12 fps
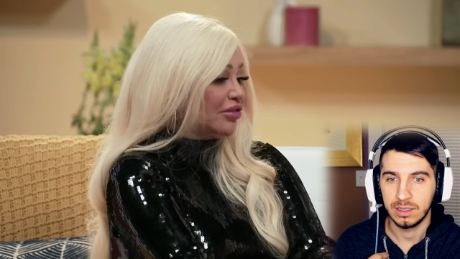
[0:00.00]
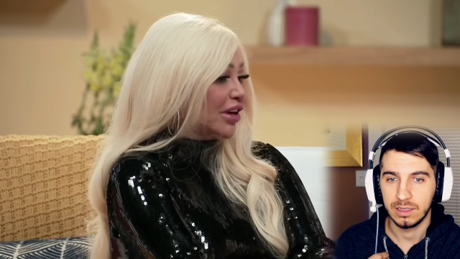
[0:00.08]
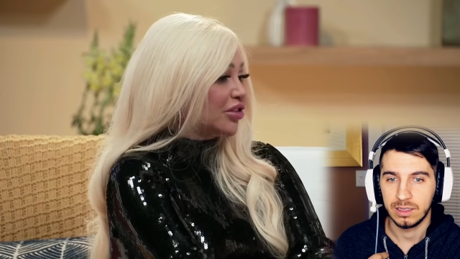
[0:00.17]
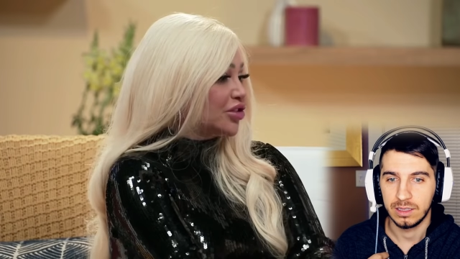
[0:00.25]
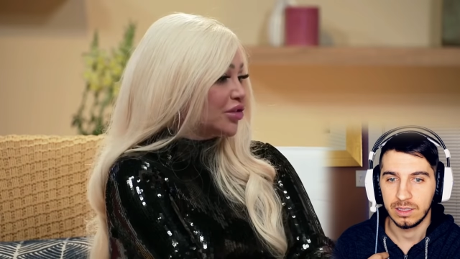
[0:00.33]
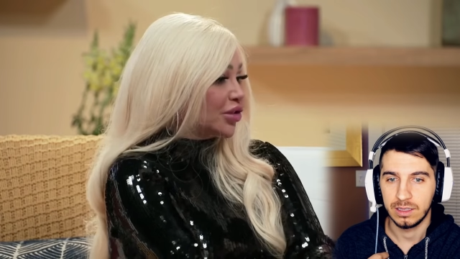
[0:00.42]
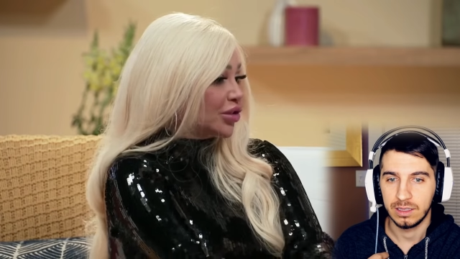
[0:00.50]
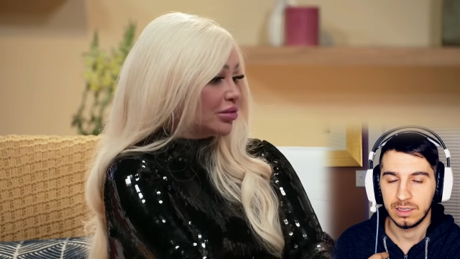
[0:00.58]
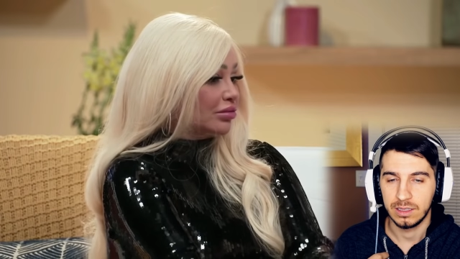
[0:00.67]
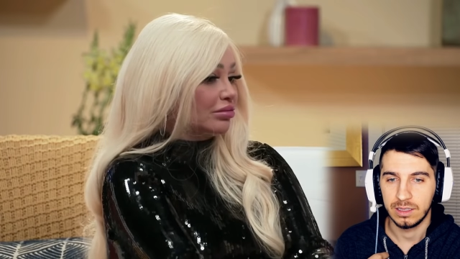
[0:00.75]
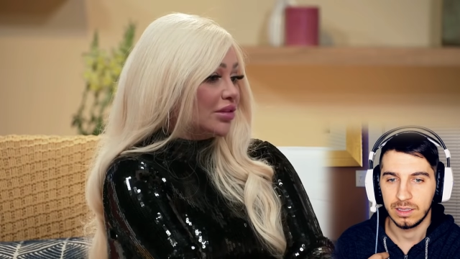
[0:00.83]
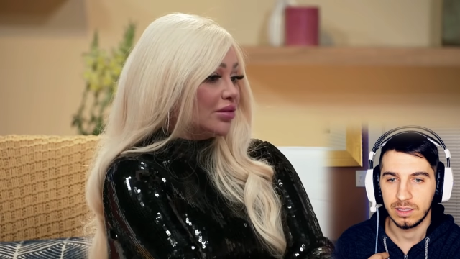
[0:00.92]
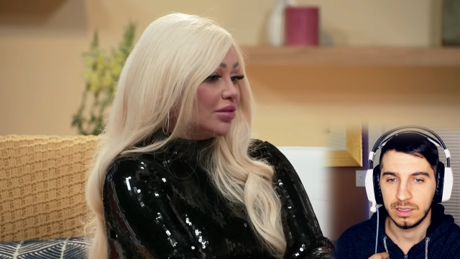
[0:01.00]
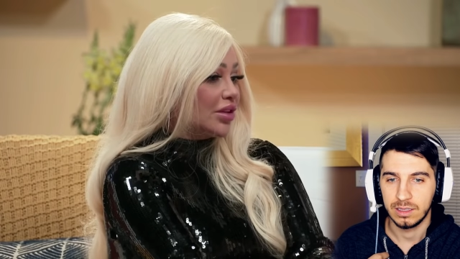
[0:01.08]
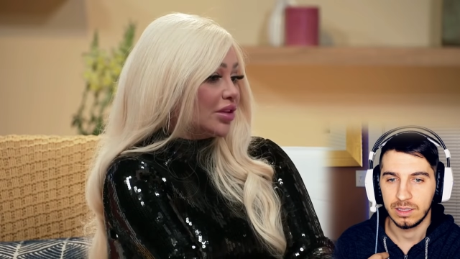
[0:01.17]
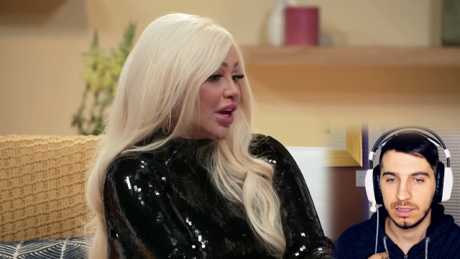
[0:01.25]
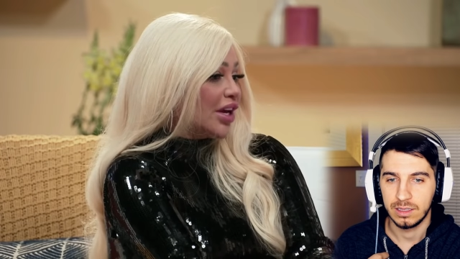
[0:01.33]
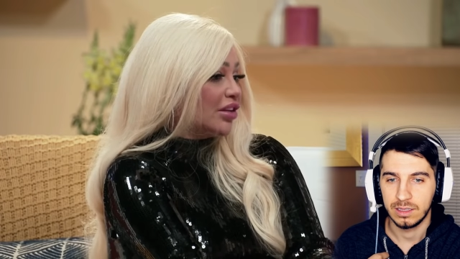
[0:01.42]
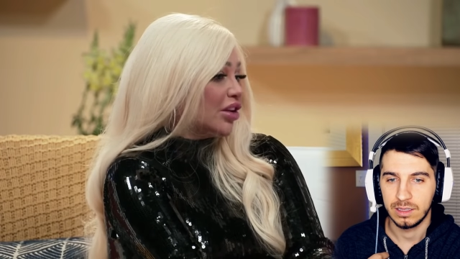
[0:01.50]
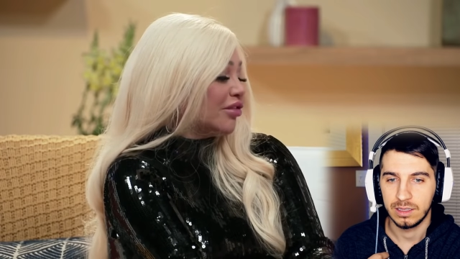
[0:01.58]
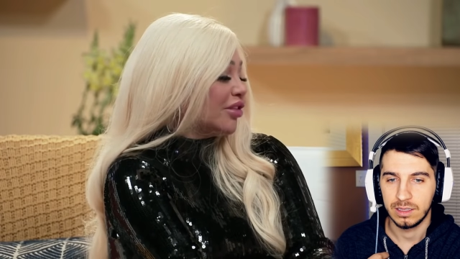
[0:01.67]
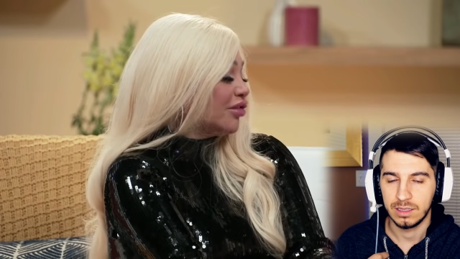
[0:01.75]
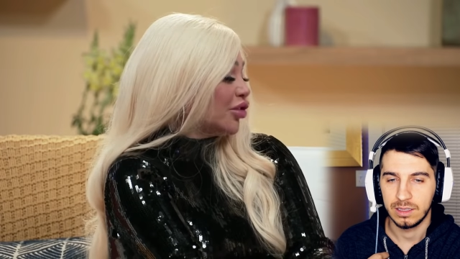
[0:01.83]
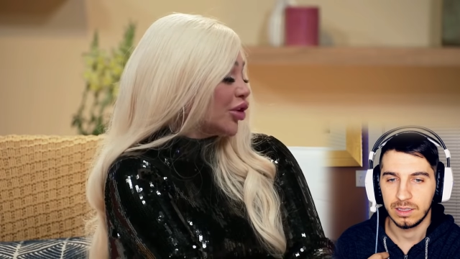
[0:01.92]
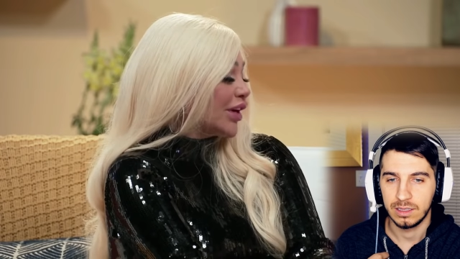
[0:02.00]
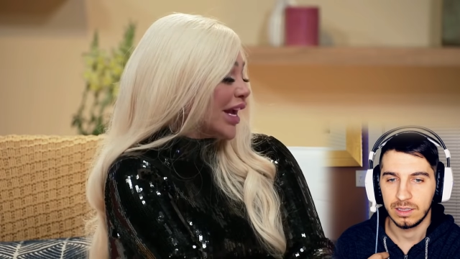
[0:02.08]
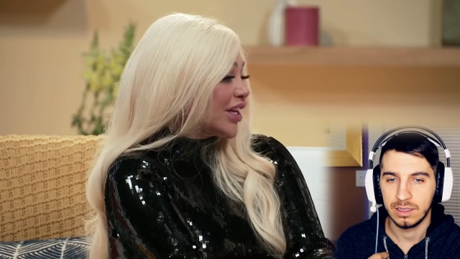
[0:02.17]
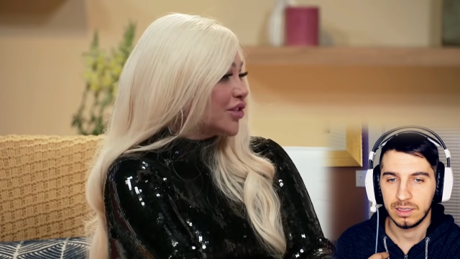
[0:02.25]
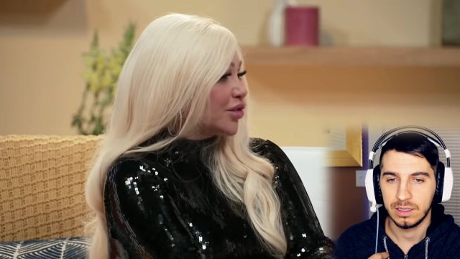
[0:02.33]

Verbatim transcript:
Speaker 1: vouch for the, the kind of love that Florian has for